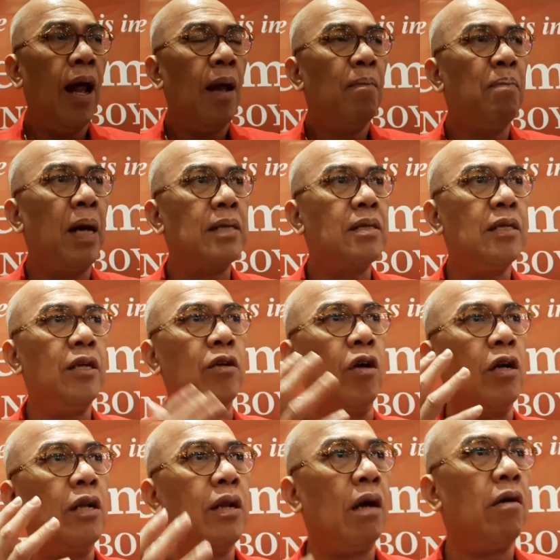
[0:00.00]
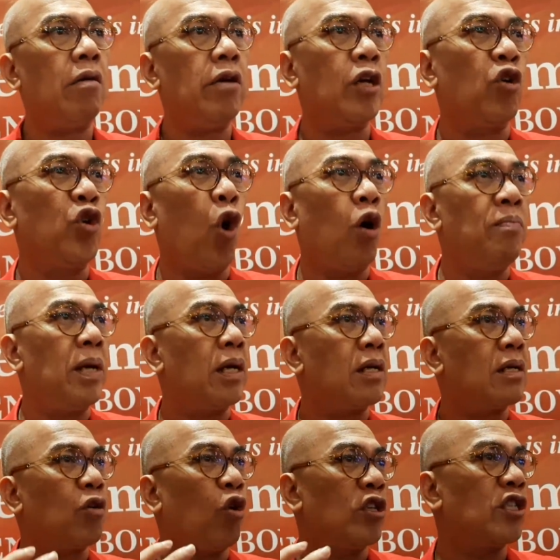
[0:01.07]
But, you know, there are economic
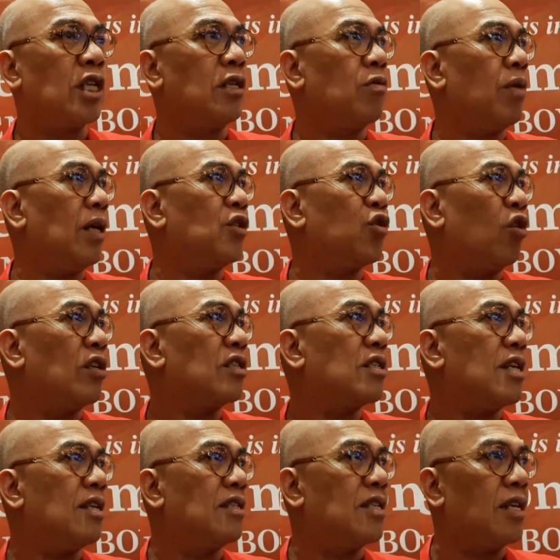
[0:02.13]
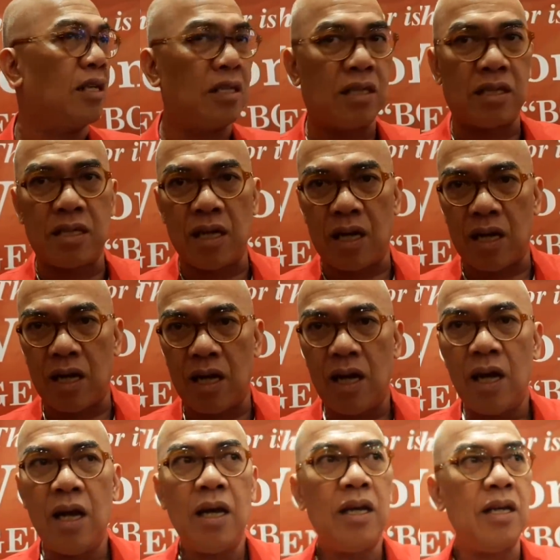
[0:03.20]
considerations. Is it
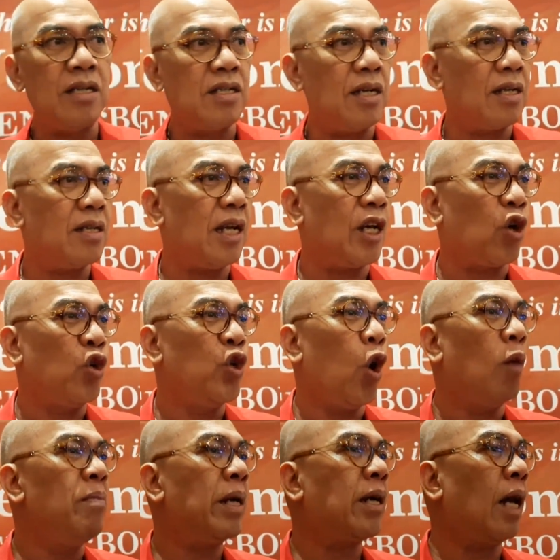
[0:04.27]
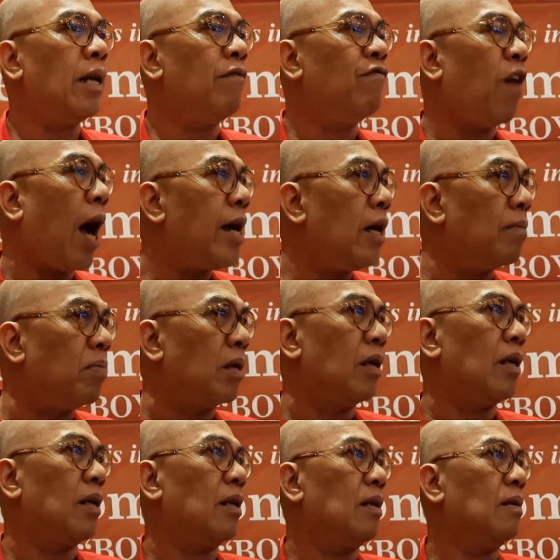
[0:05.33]
is it economically viable?
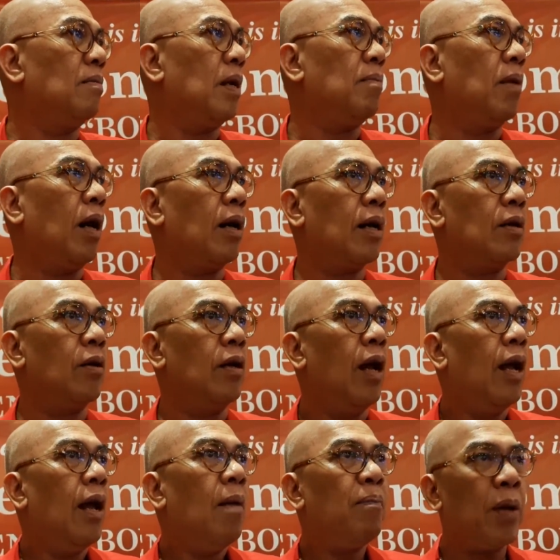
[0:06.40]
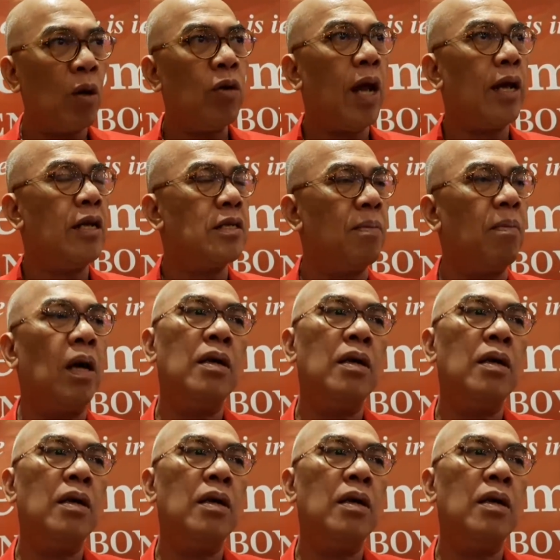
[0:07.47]
May mga ganun. Pero naisip,